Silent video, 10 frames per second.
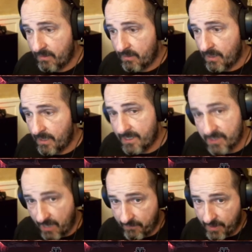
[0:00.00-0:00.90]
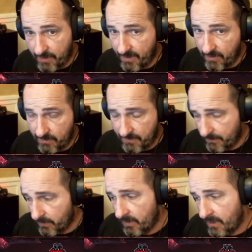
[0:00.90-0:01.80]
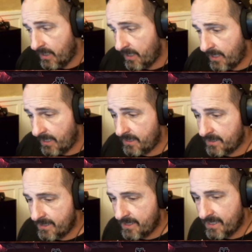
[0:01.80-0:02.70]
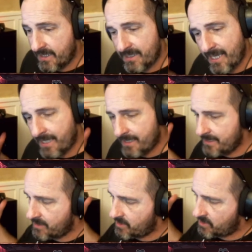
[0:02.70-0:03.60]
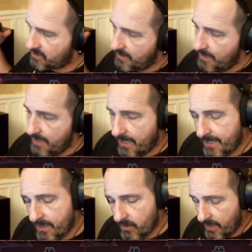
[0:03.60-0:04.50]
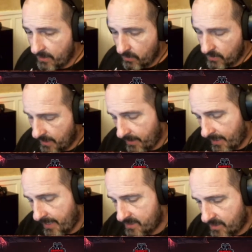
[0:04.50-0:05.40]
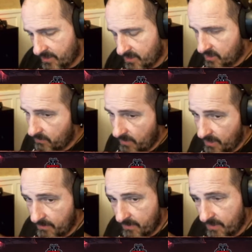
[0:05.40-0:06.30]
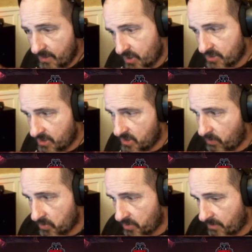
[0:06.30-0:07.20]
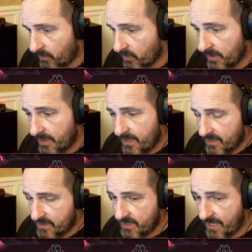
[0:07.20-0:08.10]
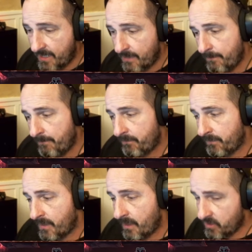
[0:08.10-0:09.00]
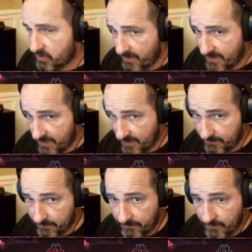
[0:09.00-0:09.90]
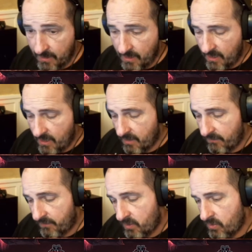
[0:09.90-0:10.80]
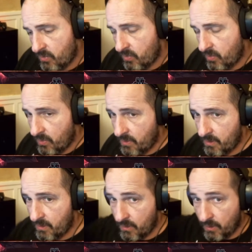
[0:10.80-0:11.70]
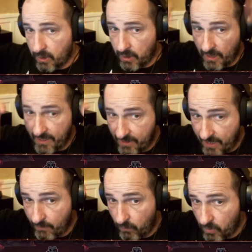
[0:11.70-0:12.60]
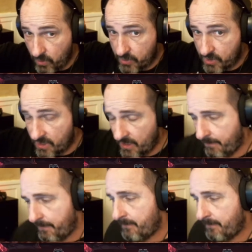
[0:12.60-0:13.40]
against African American people. And yeah, I don't care. And I said this in the Junks Esports report, is that here's my thing: if you let that word slip,